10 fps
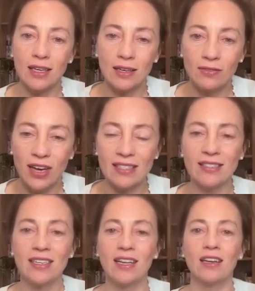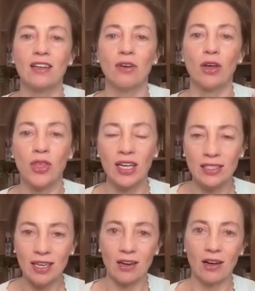investigative,
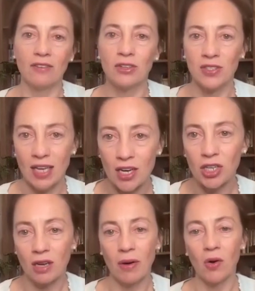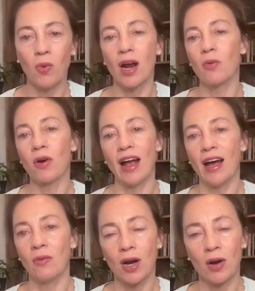authentic conversation about where we're
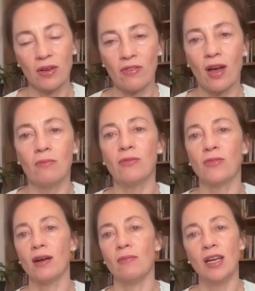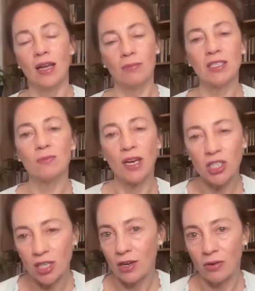at, where we've come from,
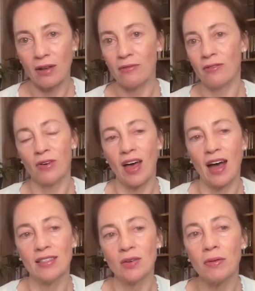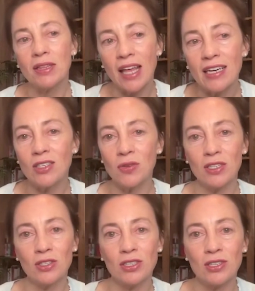especially grateful for that. So I would like to
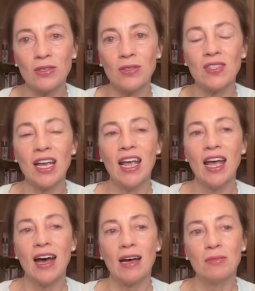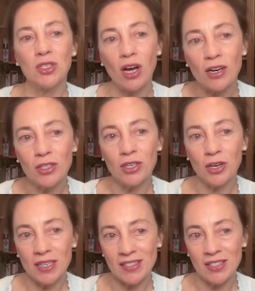introduce Dr.
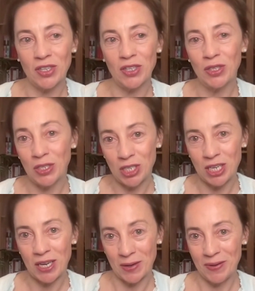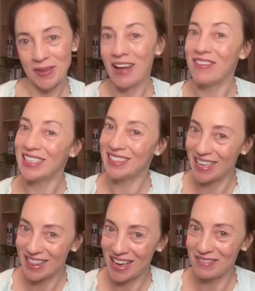Crystal Luchkiw. Have I
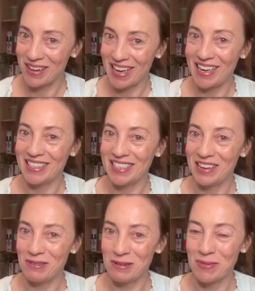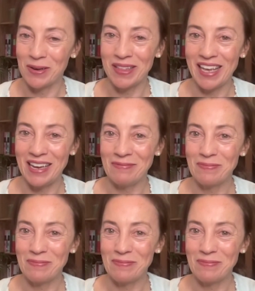said that right, even remotely?